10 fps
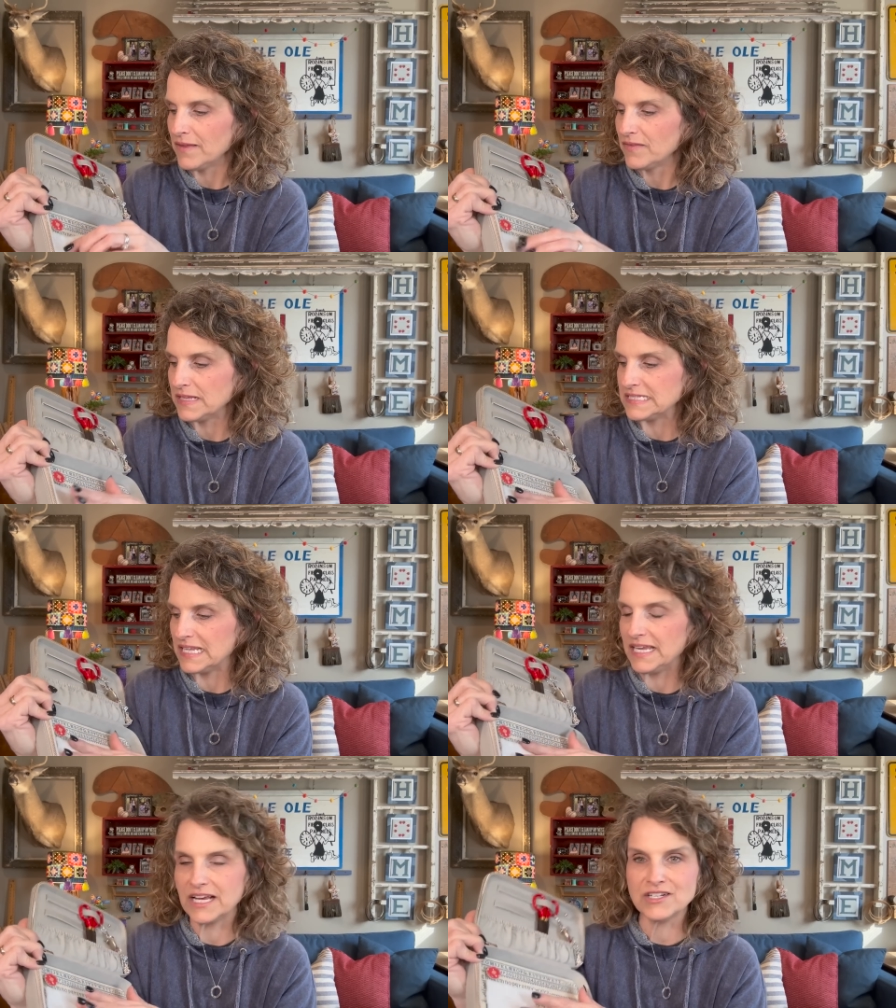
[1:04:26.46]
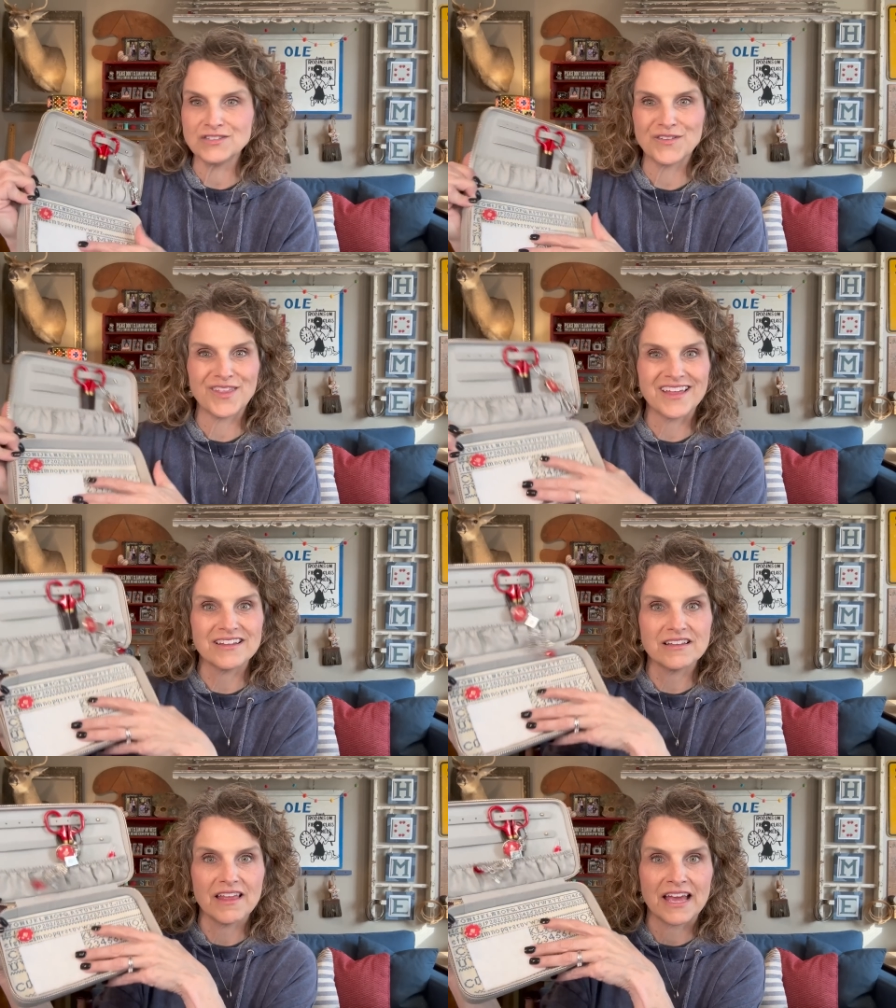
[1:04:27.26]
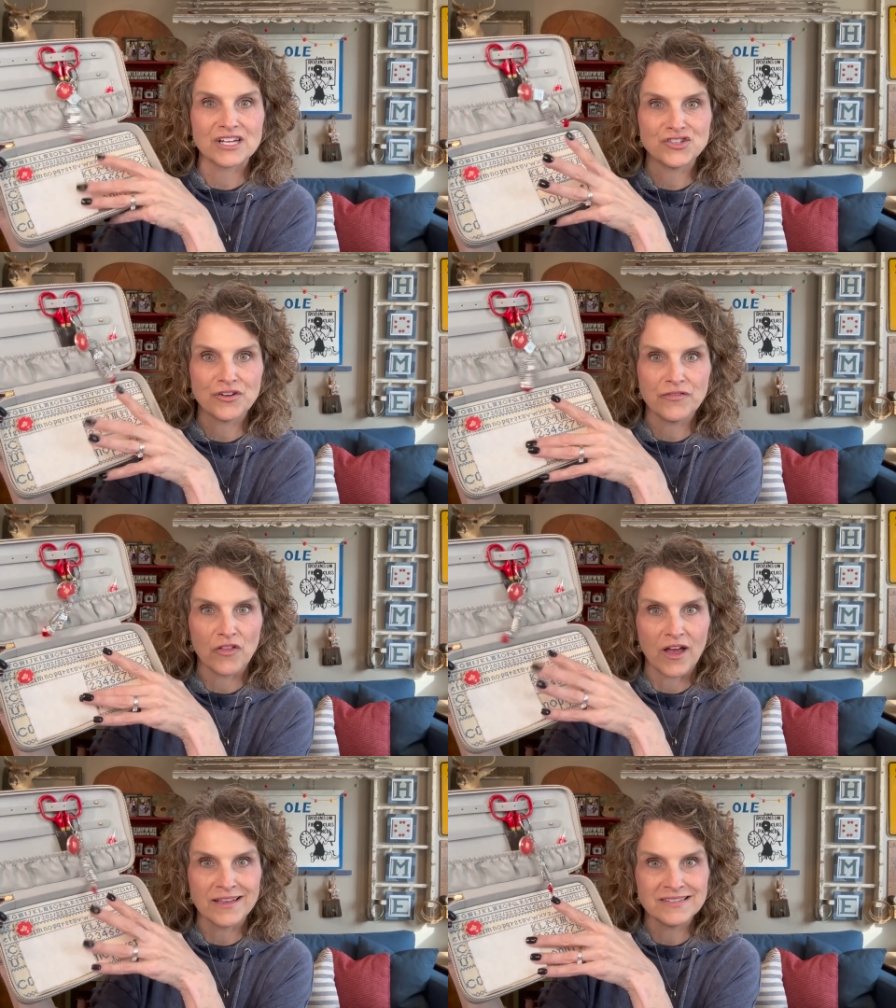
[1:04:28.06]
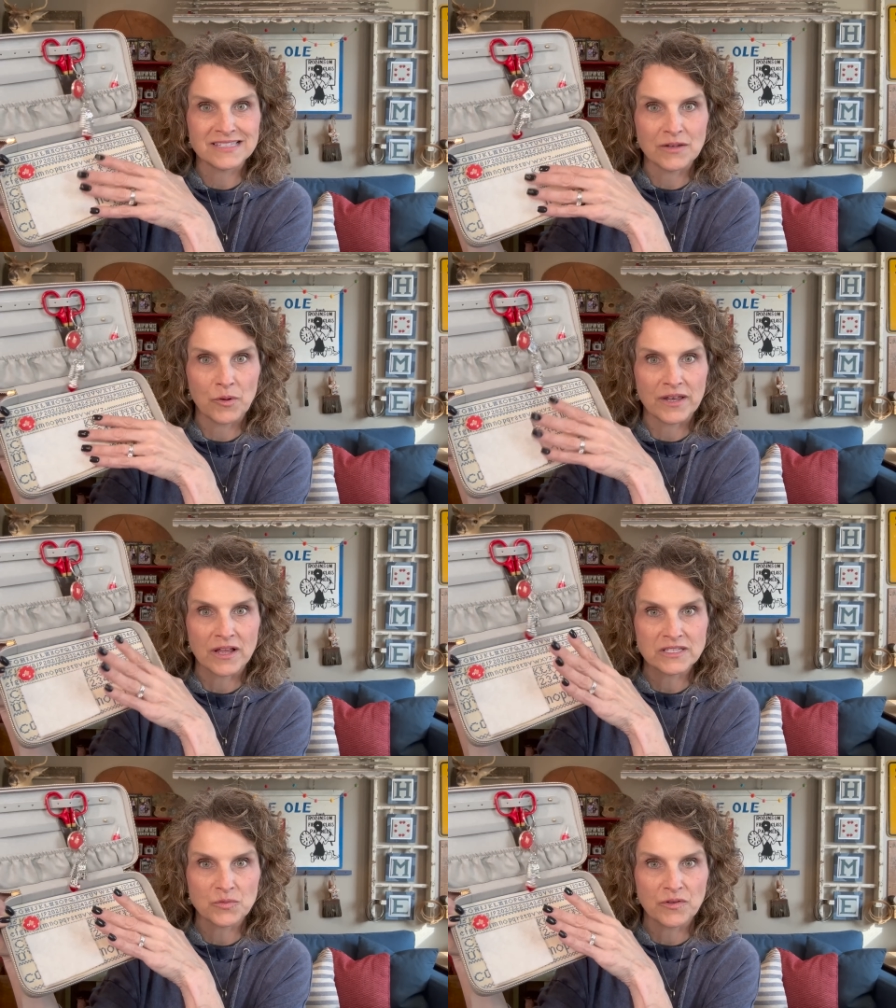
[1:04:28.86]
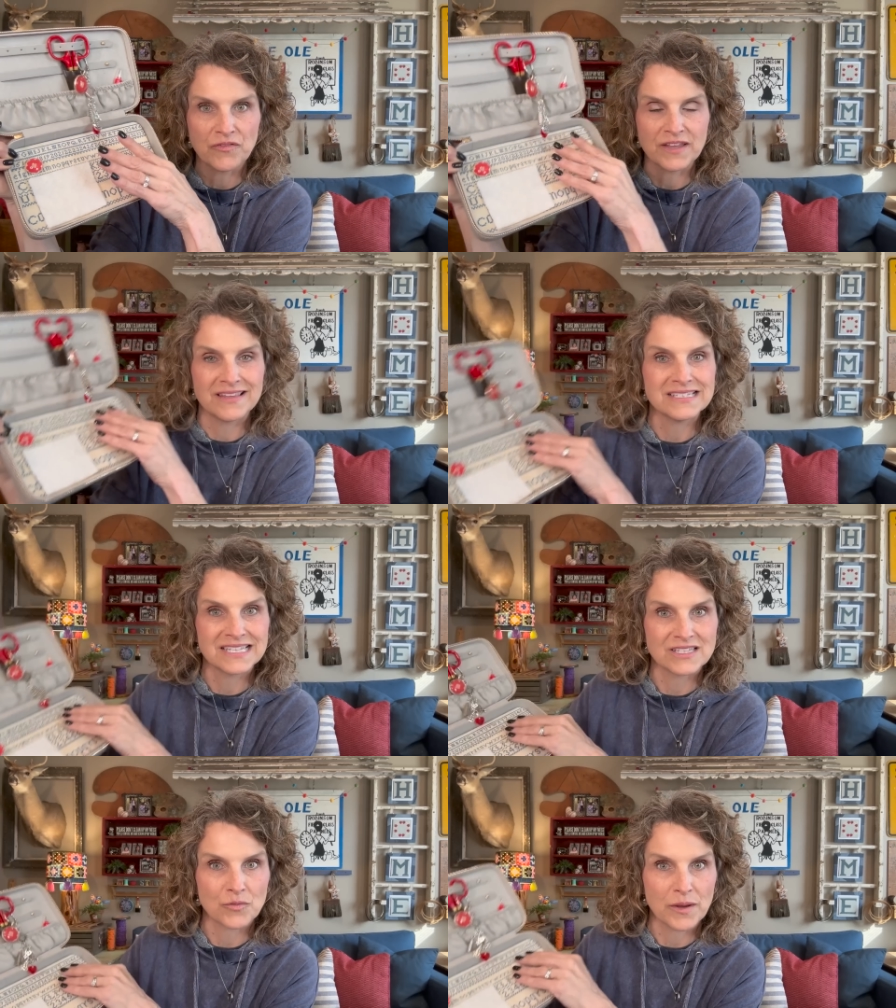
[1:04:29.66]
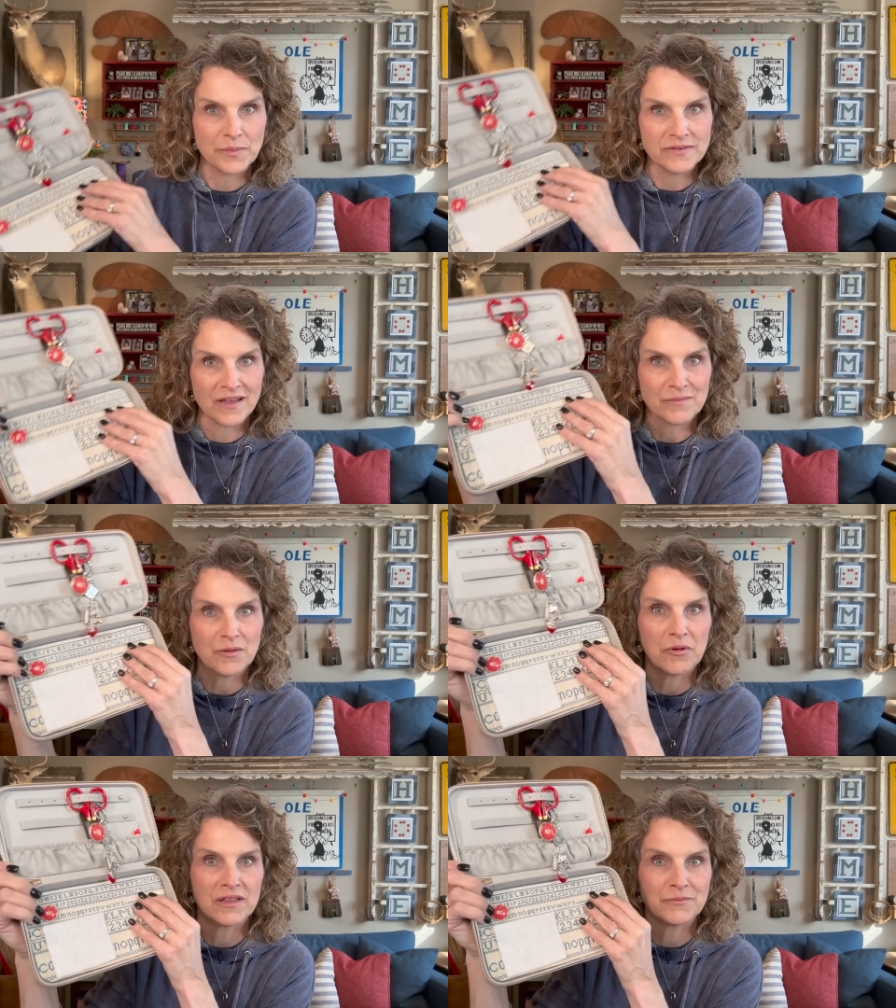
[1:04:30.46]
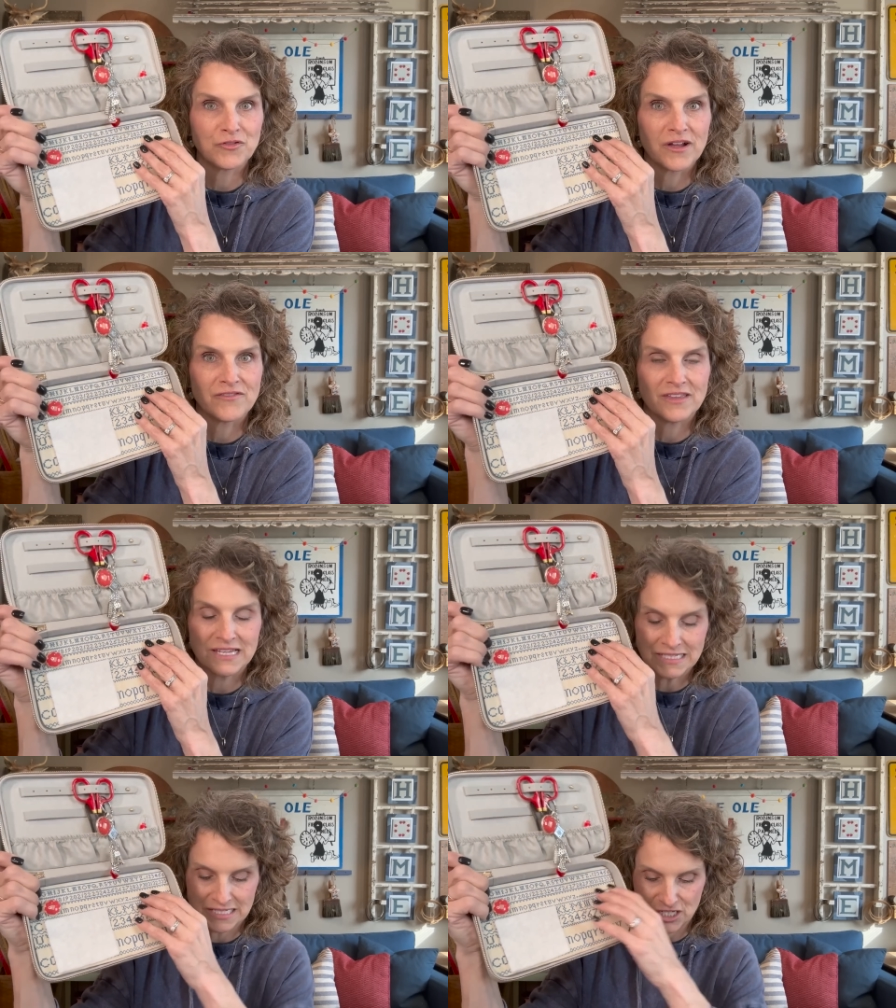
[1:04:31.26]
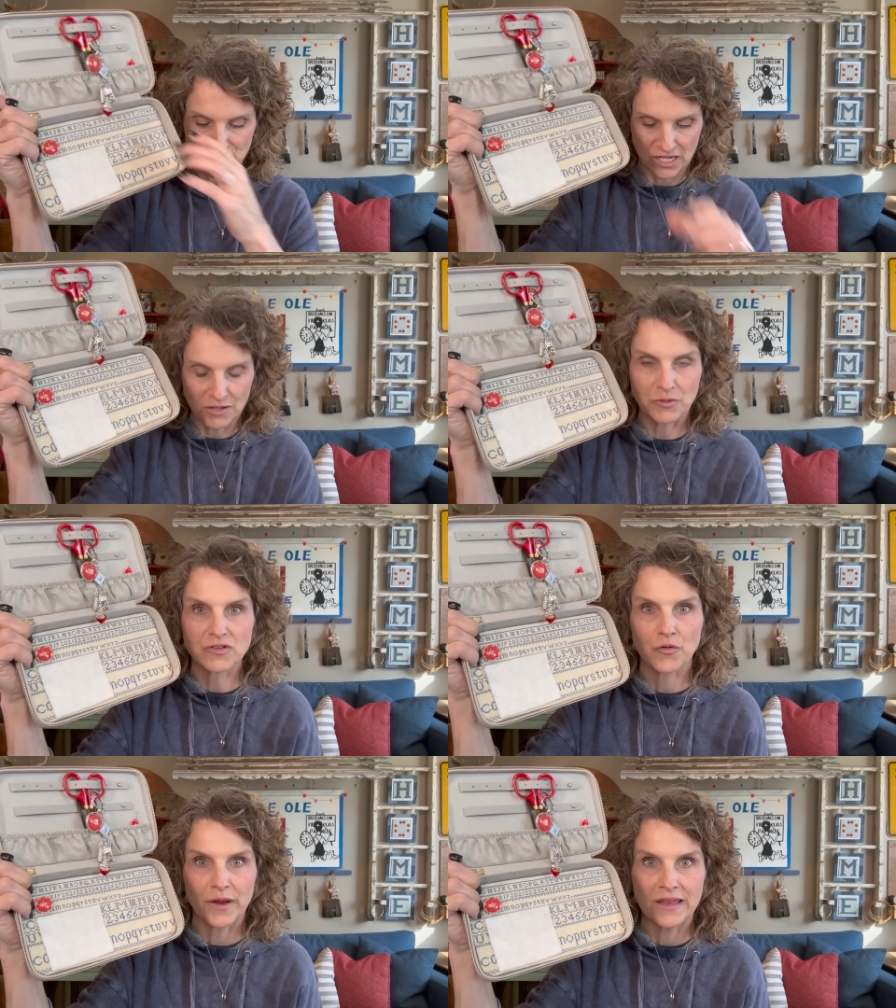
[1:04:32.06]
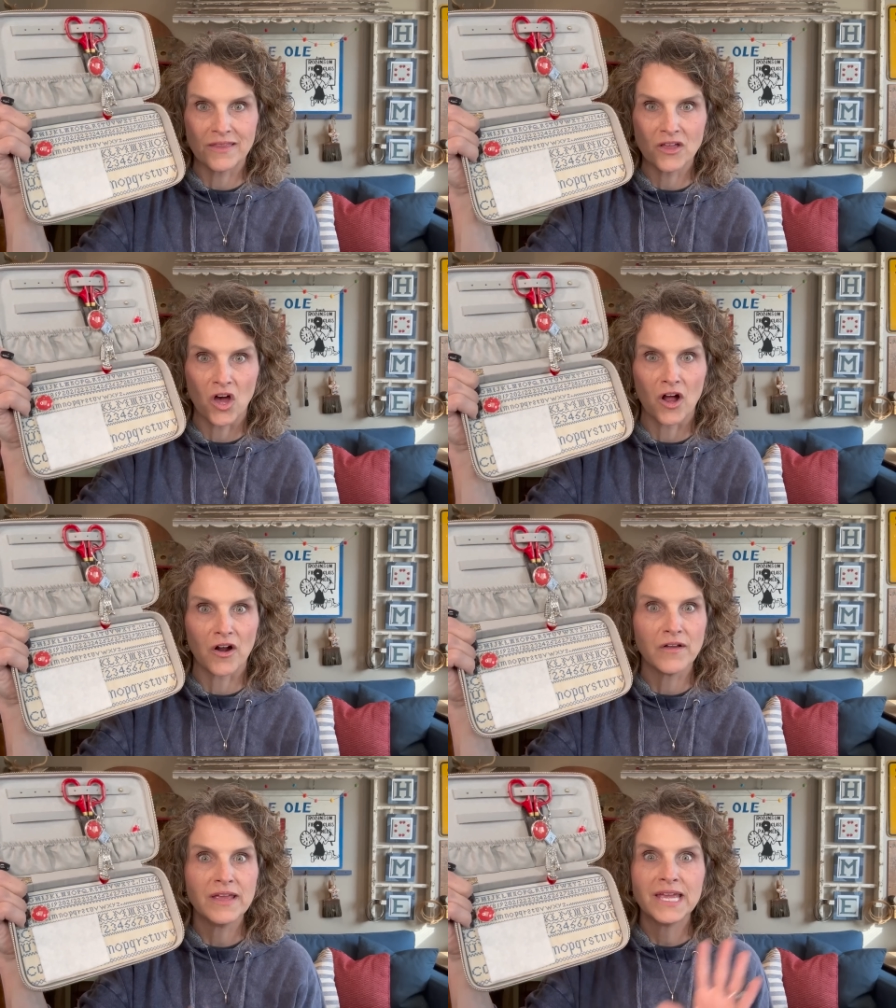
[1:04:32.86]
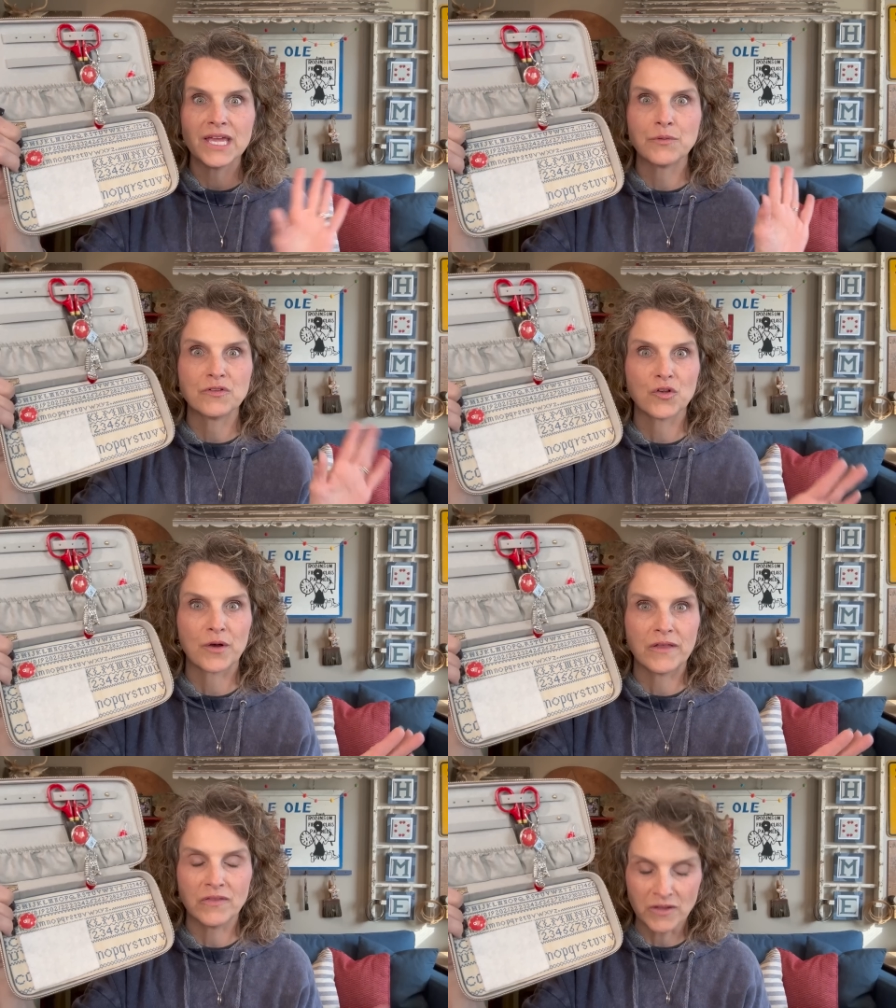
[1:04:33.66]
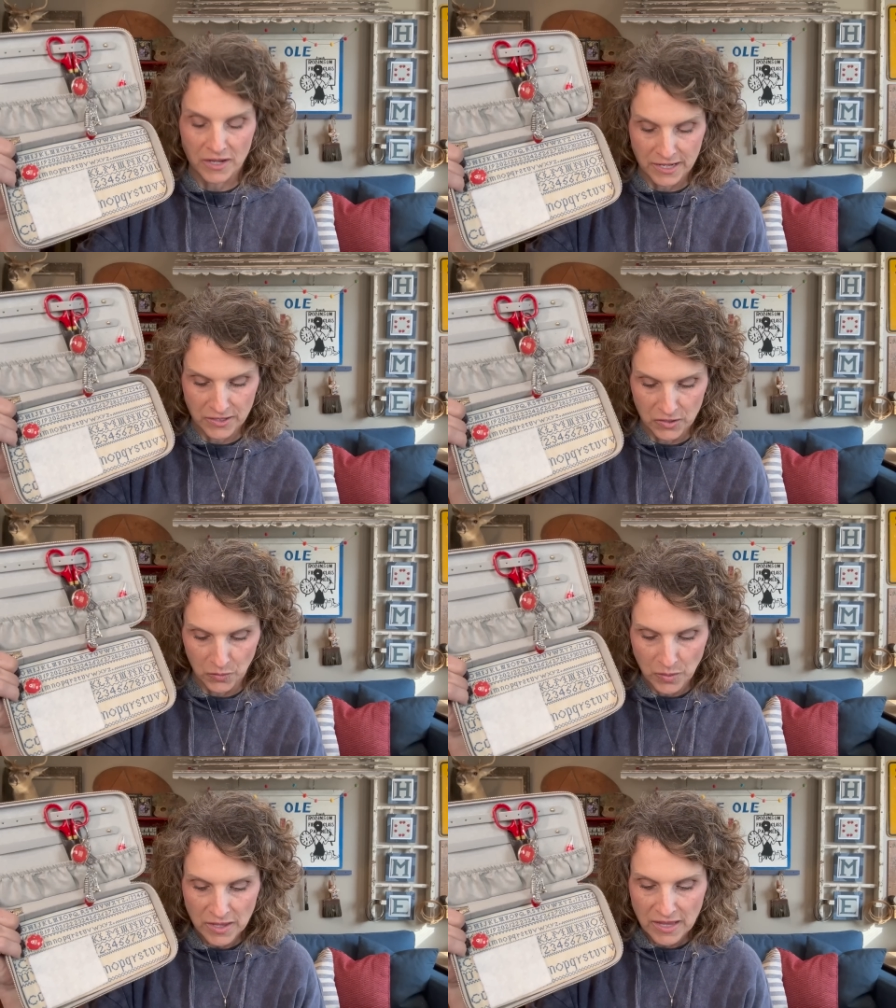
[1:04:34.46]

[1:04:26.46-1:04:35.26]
that's in here so that extra floss and whatnots will fit. This sits right beside me while I'm traveling and stitching. It was great in the car. It was great in the condo.